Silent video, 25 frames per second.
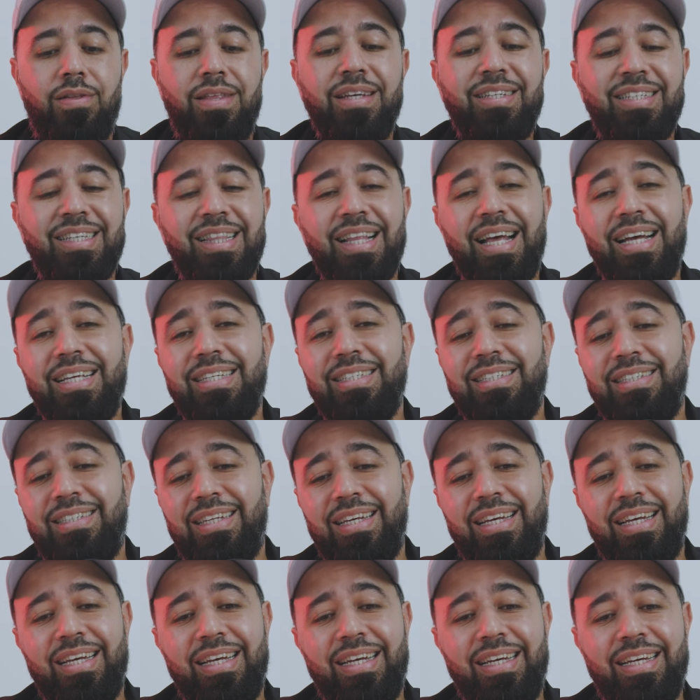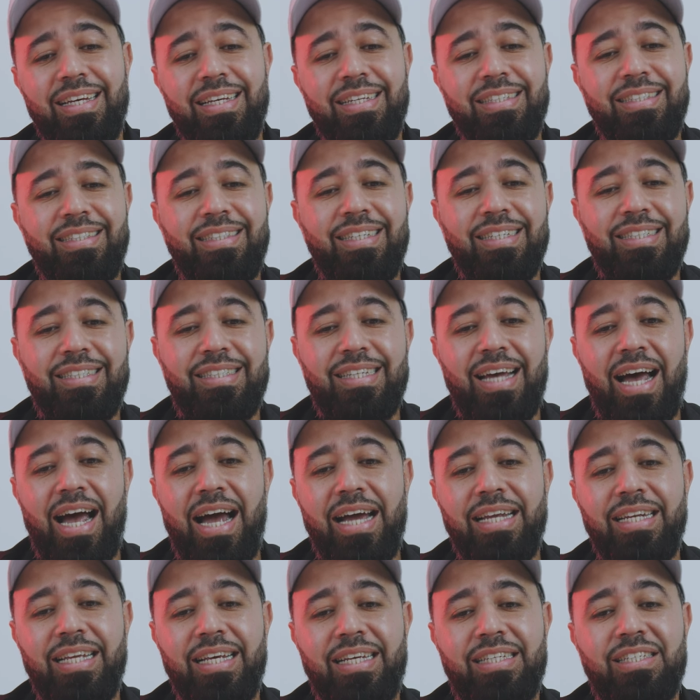this lens is designed